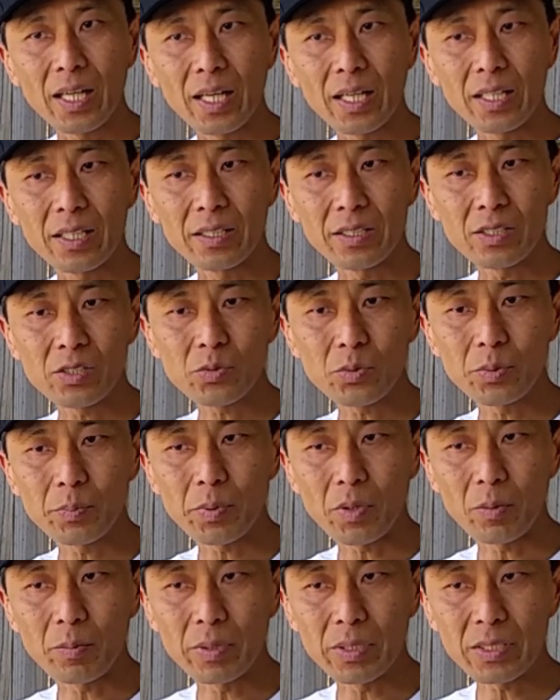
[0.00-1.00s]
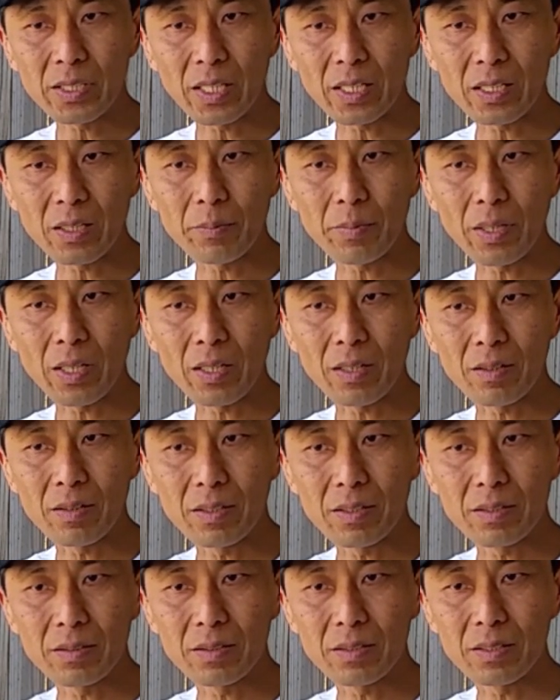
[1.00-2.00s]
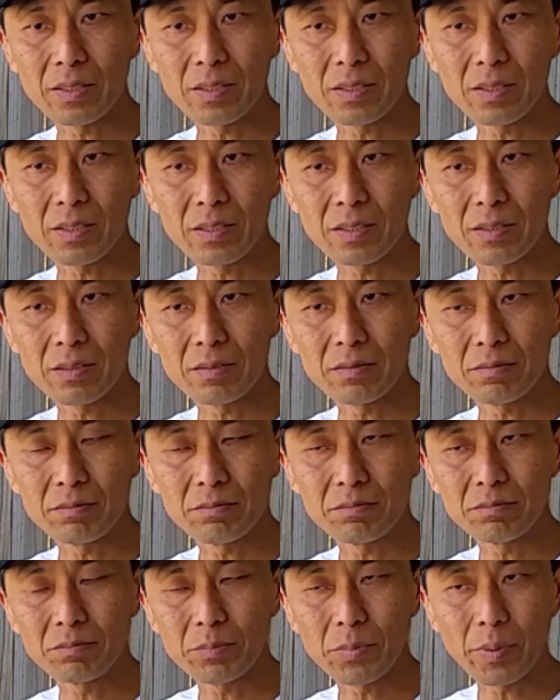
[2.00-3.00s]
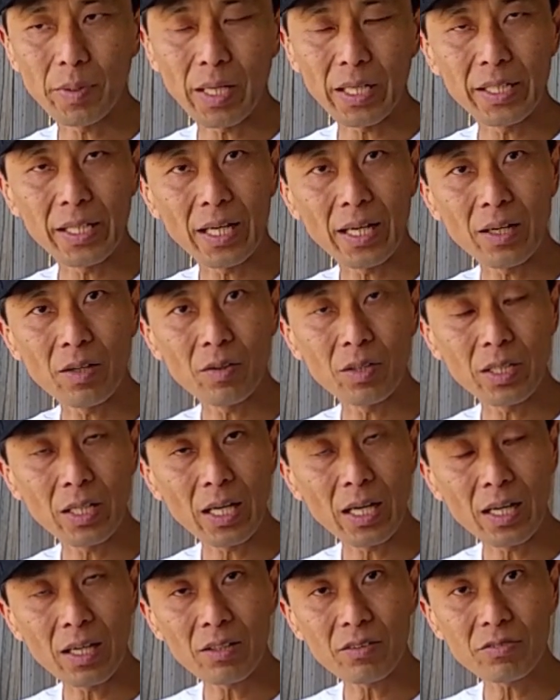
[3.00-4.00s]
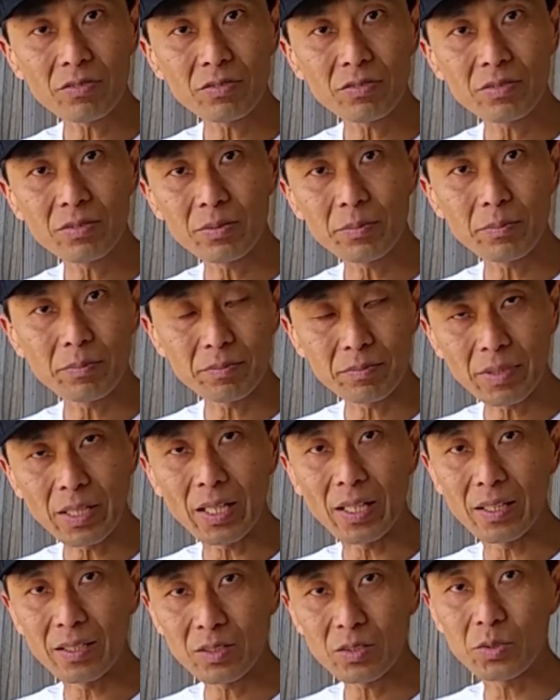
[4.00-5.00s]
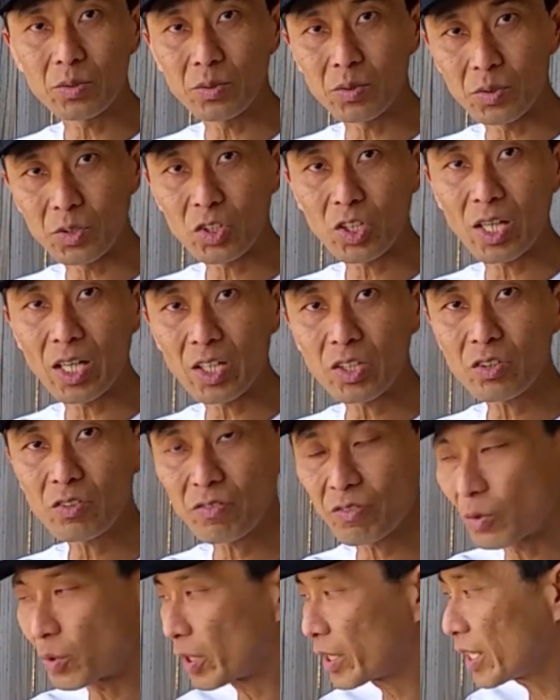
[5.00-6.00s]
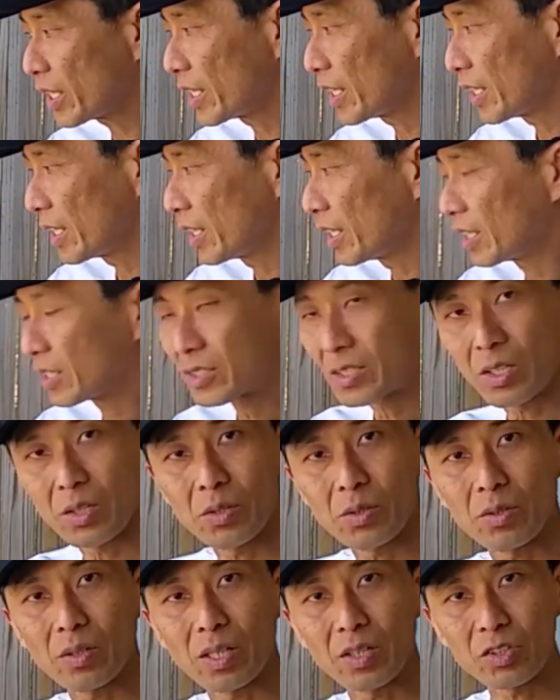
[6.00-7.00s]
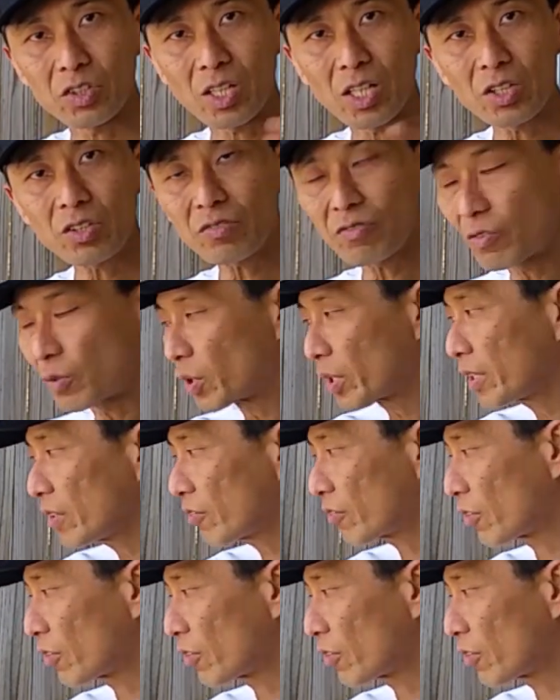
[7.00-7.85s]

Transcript: And this will probably take about an hour and a half, to charge fully. So I'll charge fully